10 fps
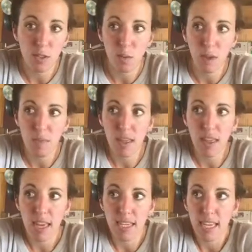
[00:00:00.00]
So maybe
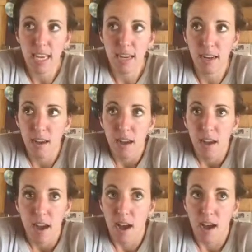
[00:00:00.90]
they did,
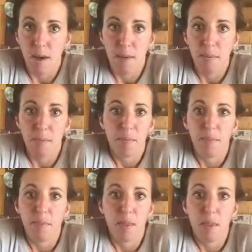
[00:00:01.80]

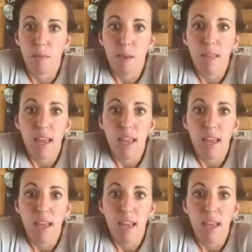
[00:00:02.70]
maybe